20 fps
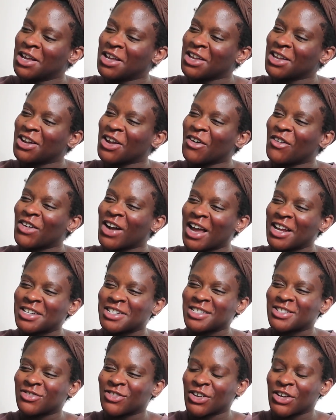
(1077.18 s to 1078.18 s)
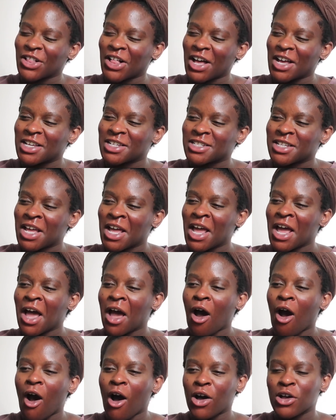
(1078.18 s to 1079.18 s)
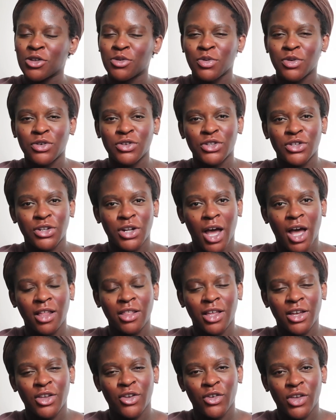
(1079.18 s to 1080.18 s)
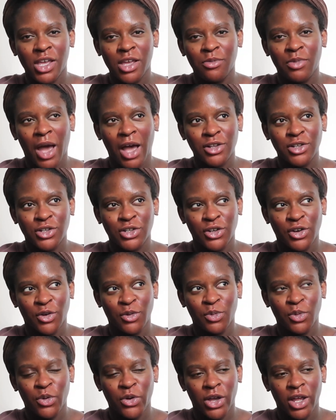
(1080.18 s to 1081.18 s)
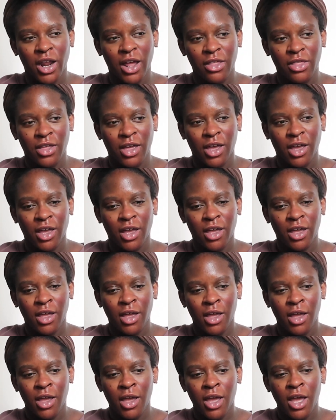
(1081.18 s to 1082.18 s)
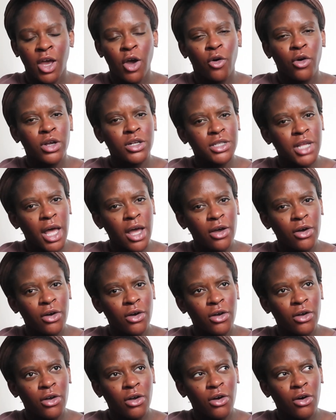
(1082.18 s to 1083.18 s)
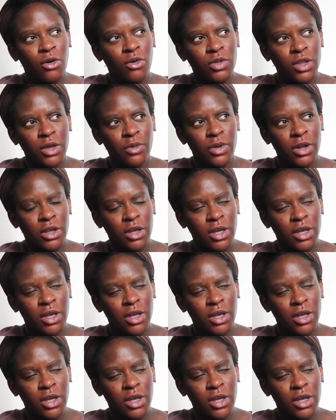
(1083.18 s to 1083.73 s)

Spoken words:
you know what I just realized? Hospitals do not let you eat past a certain point, I think. Or is that only when